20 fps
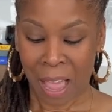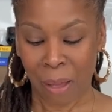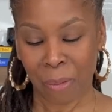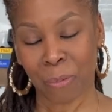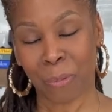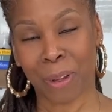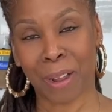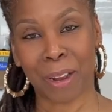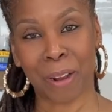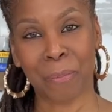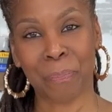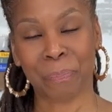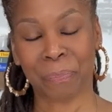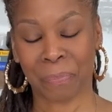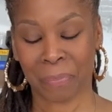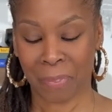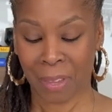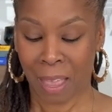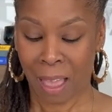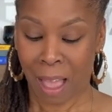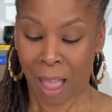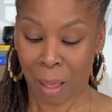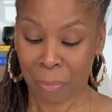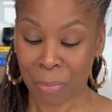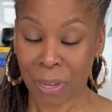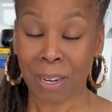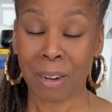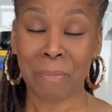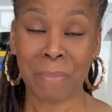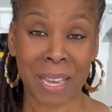Well,
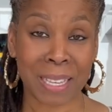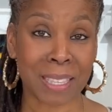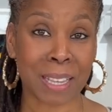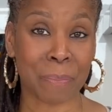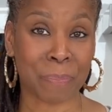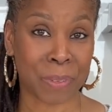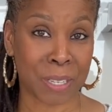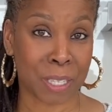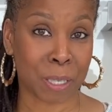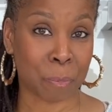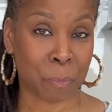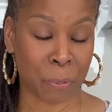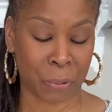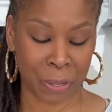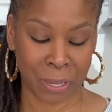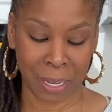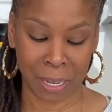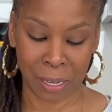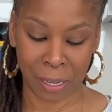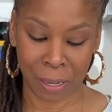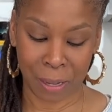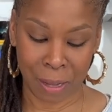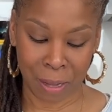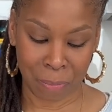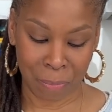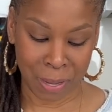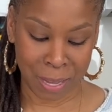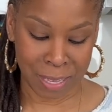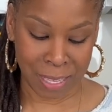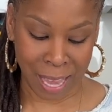I'm gonna mess up this pretty
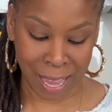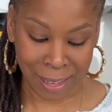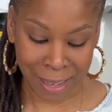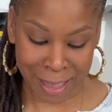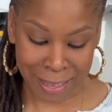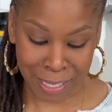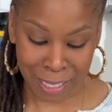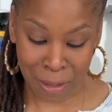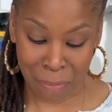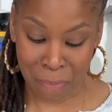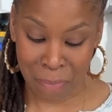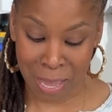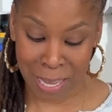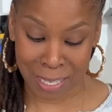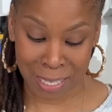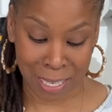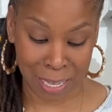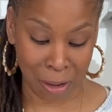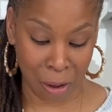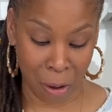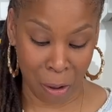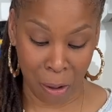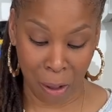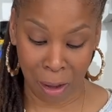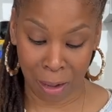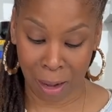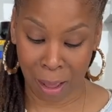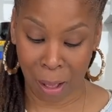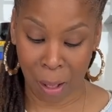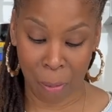look because I like to mix it
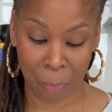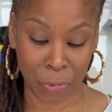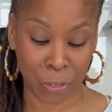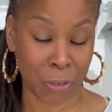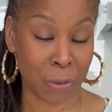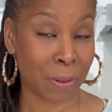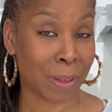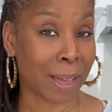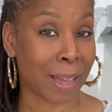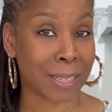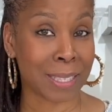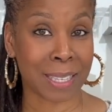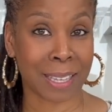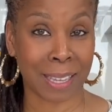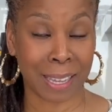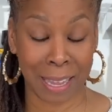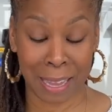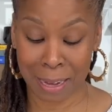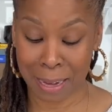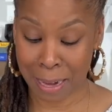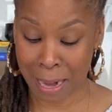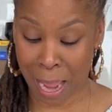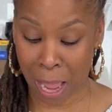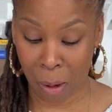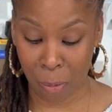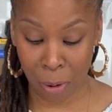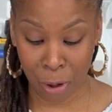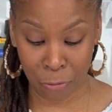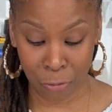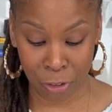all up. You guys can eat it
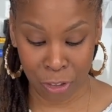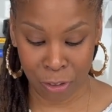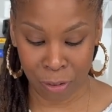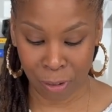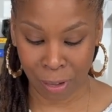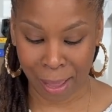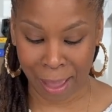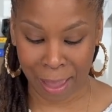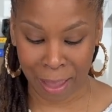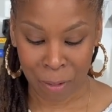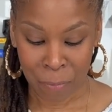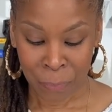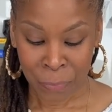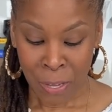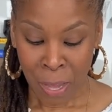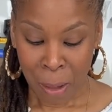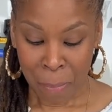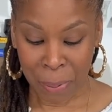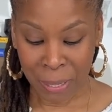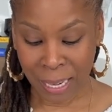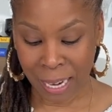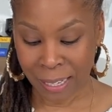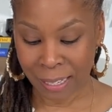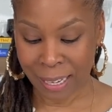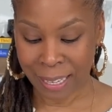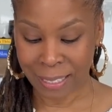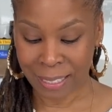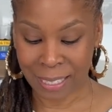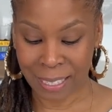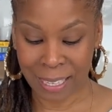however you like, but I
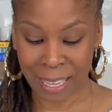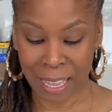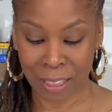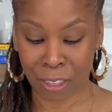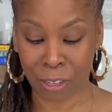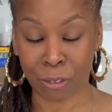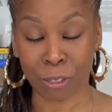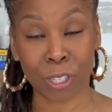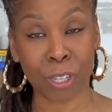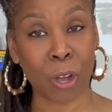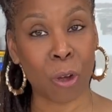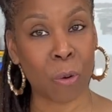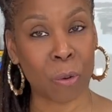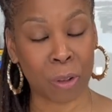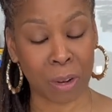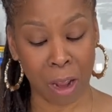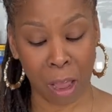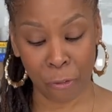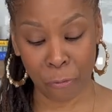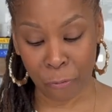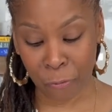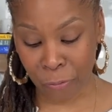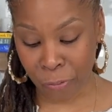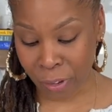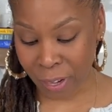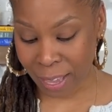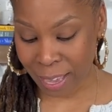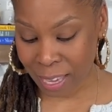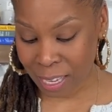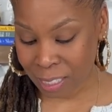like to get those coconut
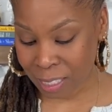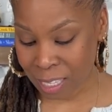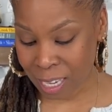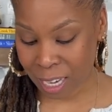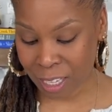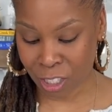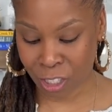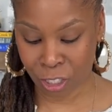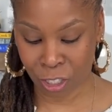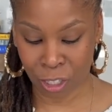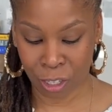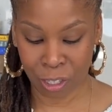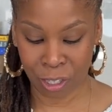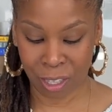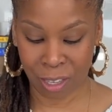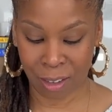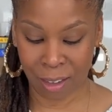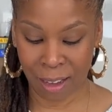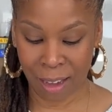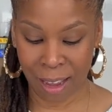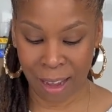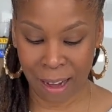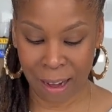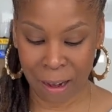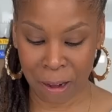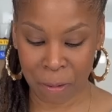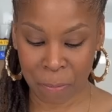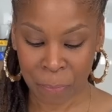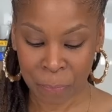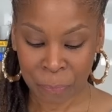flake textures in
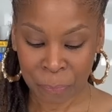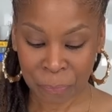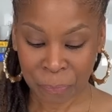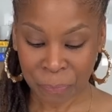there.